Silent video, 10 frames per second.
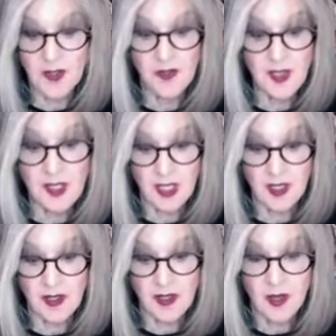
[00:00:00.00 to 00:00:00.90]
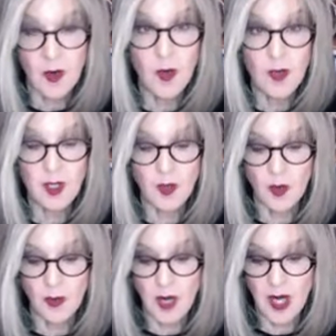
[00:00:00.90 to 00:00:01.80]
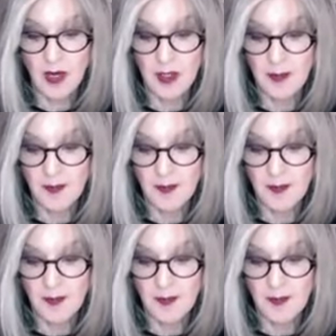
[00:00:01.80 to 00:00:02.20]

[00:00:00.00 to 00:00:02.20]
physics, women were rare.